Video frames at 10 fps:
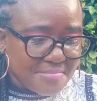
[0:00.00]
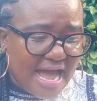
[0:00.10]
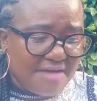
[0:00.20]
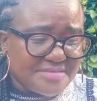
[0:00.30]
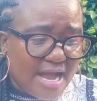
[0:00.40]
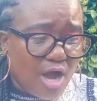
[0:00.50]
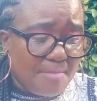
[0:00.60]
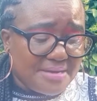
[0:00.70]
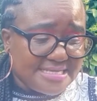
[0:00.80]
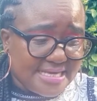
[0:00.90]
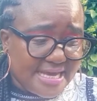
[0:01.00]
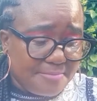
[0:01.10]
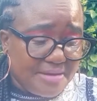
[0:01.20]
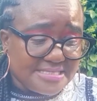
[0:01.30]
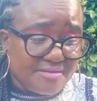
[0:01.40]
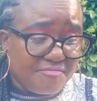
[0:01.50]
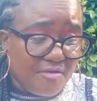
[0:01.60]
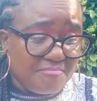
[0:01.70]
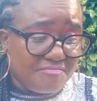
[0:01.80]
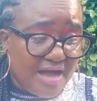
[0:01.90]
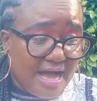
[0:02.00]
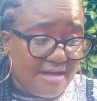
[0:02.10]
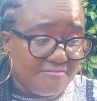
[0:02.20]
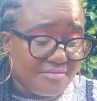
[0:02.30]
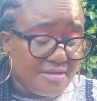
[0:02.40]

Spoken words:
After completing and passing Form 5,